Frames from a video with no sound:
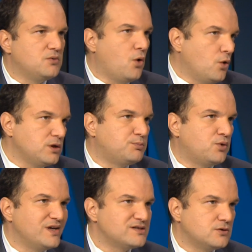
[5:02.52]
all the
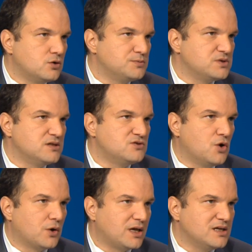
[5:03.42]
pro-Western groups in
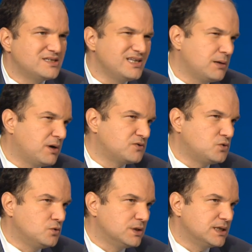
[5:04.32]
Turkey. It's not about
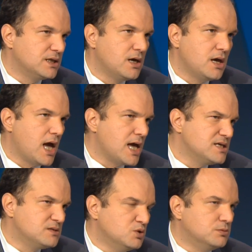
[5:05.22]
Gülen and
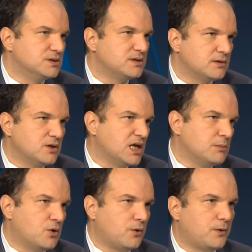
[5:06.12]
his movement anymore.